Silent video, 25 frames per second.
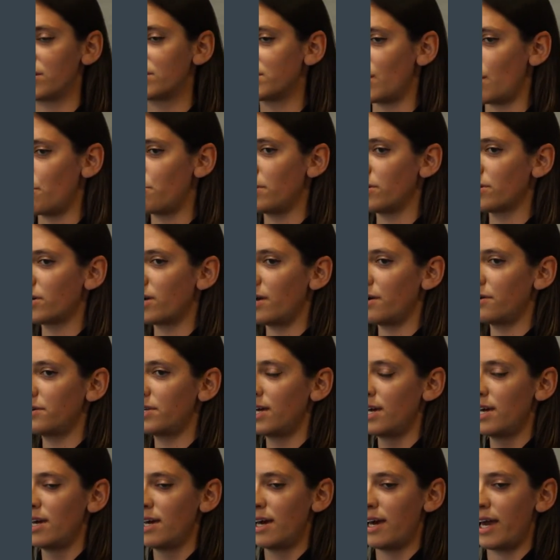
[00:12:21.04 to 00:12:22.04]
sample code,
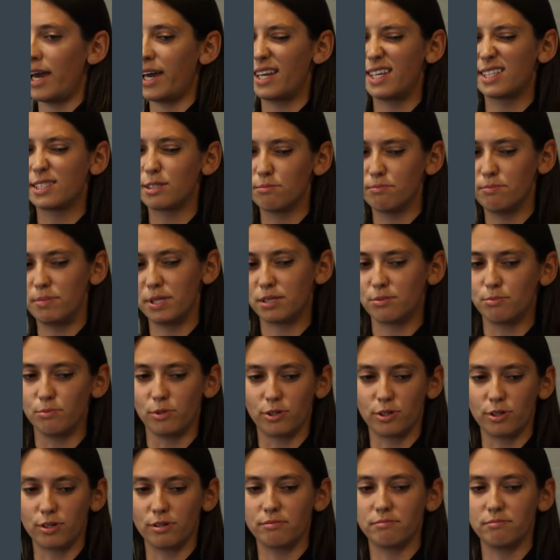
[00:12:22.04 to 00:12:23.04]
and it's a bit
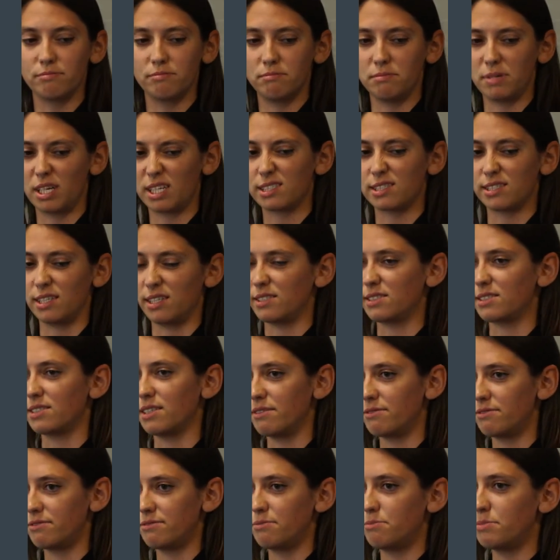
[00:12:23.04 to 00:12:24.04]
more
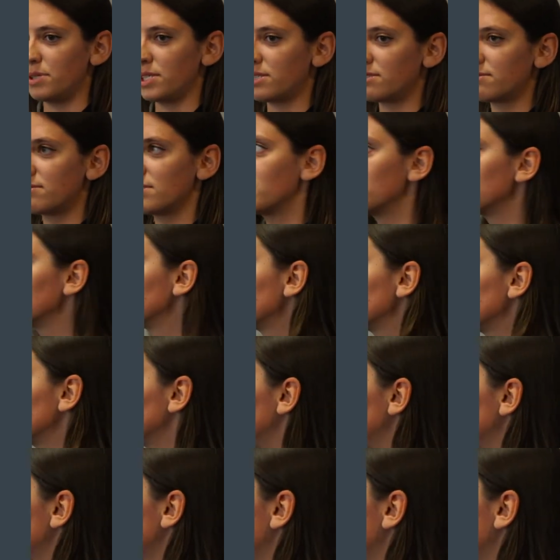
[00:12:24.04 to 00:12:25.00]
extensive, but it's